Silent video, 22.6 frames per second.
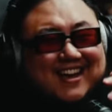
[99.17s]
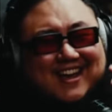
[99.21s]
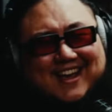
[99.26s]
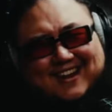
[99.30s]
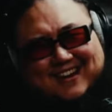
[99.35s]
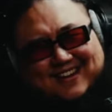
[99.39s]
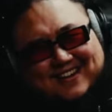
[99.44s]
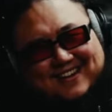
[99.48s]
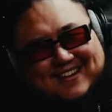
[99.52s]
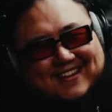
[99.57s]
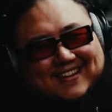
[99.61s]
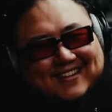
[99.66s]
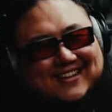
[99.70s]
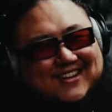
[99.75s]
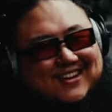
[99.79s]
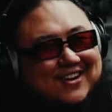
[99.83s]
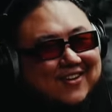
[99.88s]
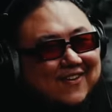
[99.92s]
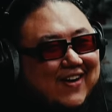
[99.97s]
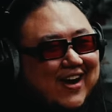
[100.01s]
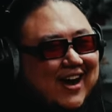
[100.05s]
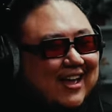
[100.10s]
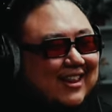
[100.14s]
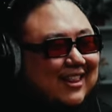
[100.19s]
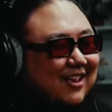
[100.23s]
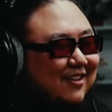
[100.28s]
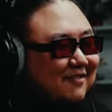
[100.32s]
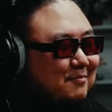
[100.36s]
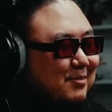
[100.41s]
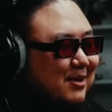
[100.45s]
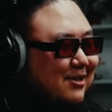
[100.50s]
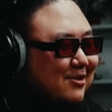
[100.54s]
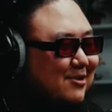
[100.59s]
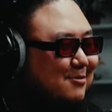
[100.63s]
And, you know, I love
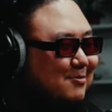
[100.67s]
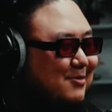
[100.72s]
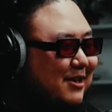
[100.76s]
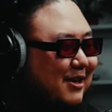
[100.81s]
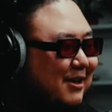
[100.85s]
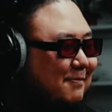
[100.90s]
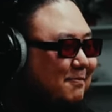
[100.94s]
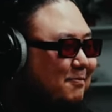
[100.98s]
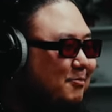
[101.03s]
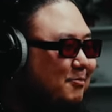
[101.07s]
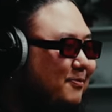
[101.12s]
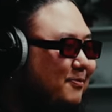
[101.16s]
BTOB.